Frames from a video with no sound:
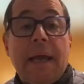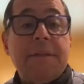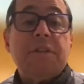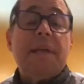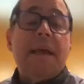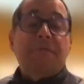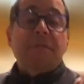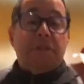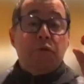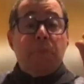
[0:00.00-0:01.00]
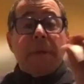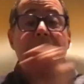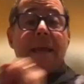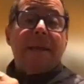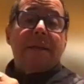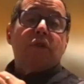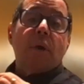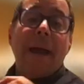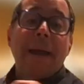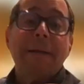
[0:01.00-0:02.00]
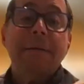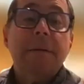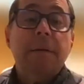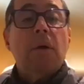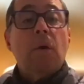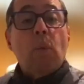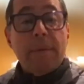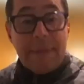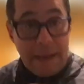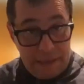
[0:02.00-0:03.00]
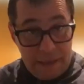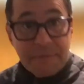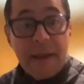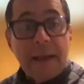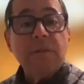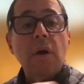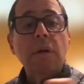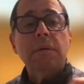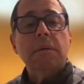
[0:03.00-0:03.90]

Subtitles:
I just have a duplicated track with that effect on.